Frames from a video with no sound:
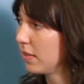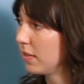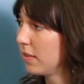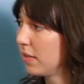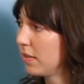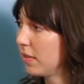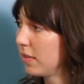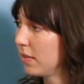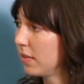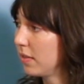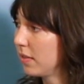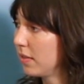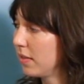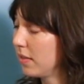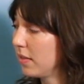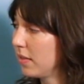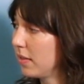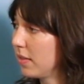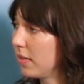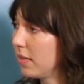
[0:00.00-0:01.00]

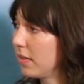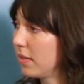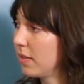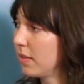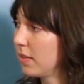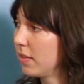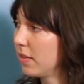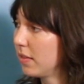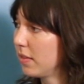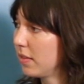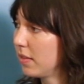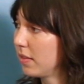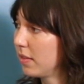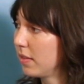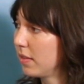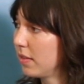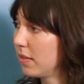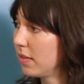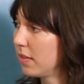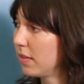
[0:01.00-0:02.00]

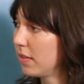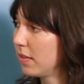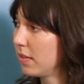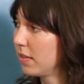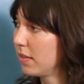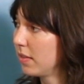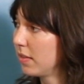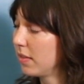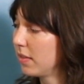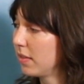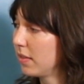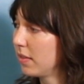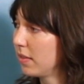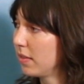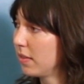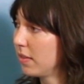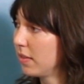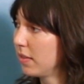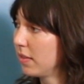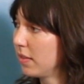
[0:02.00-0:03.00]

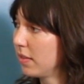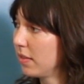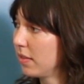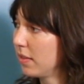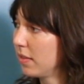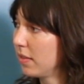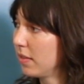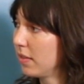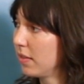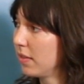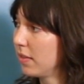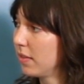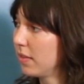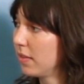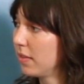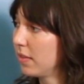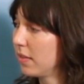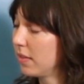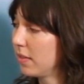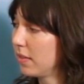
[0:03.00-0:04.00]

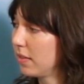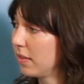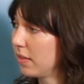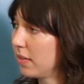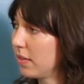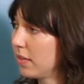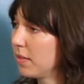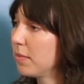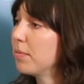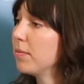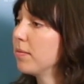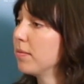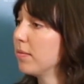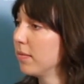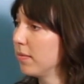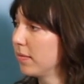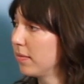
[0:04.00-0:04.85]
[no speech]